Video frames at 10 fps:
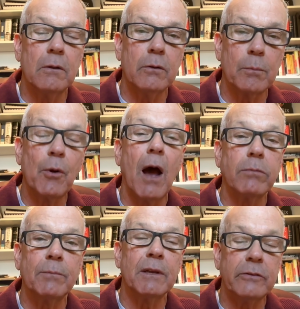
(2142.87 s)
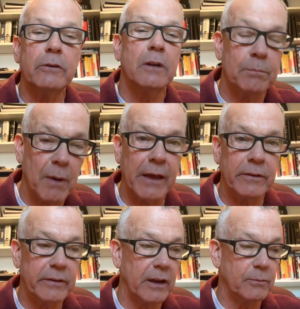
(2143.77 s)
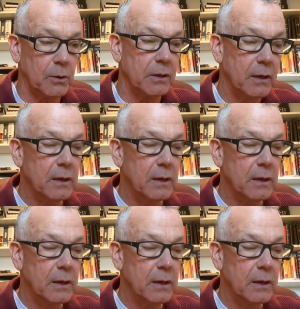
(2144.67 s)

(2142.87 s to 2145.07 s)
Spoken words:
the problem is you didn't buy the textbook.